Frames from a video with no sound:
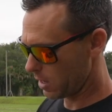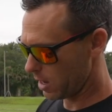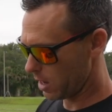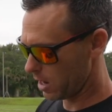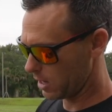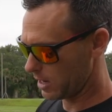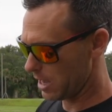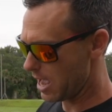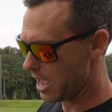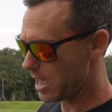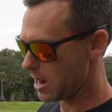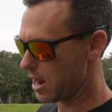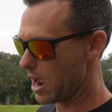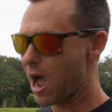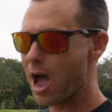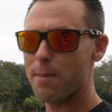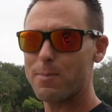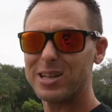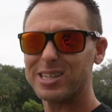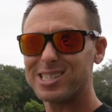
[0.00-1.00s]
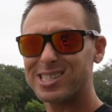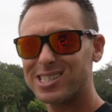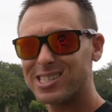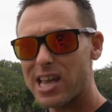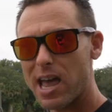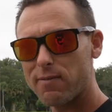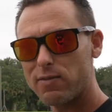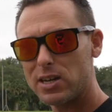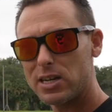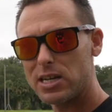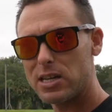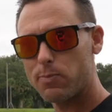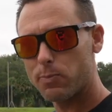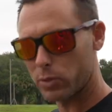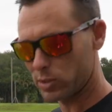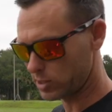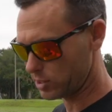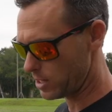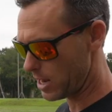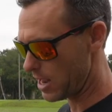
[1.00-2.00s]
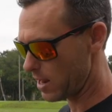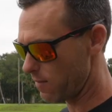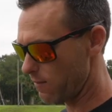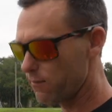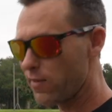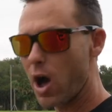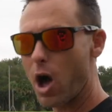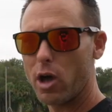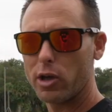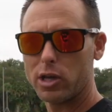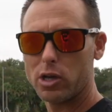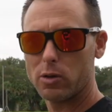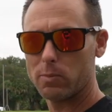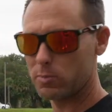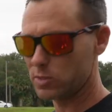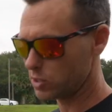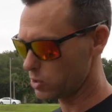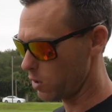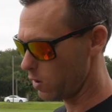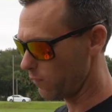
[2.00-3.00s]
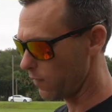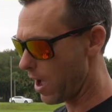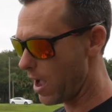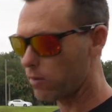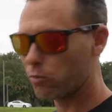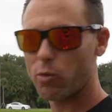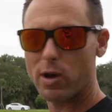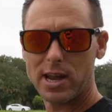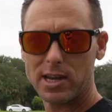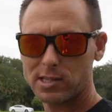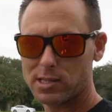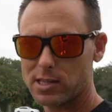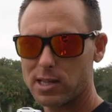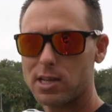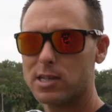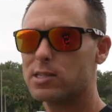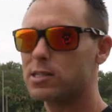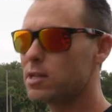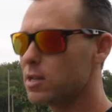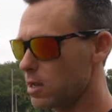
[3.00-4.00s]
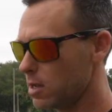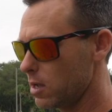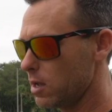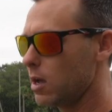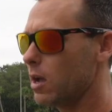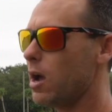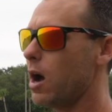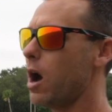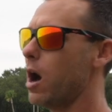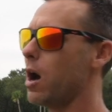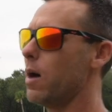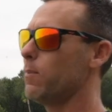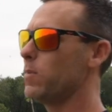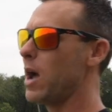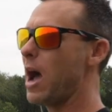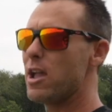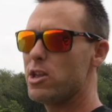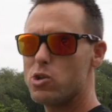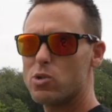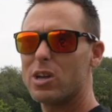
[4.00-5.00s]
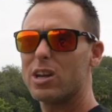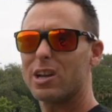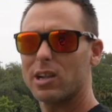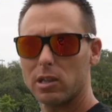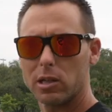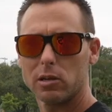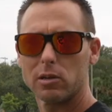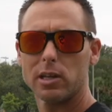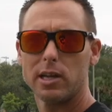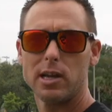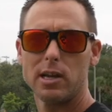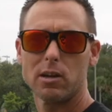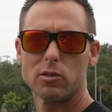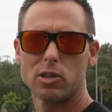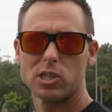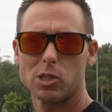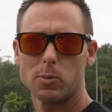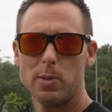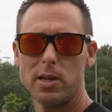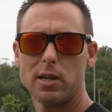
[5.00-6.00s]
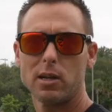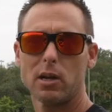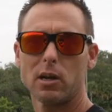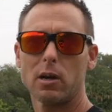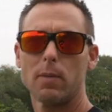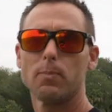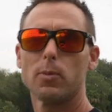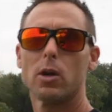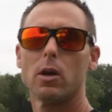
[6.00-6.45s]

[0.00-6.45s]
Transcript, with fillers: Again, I'm at 70% volume. So if I raise this um, you can clearly hear the speaker.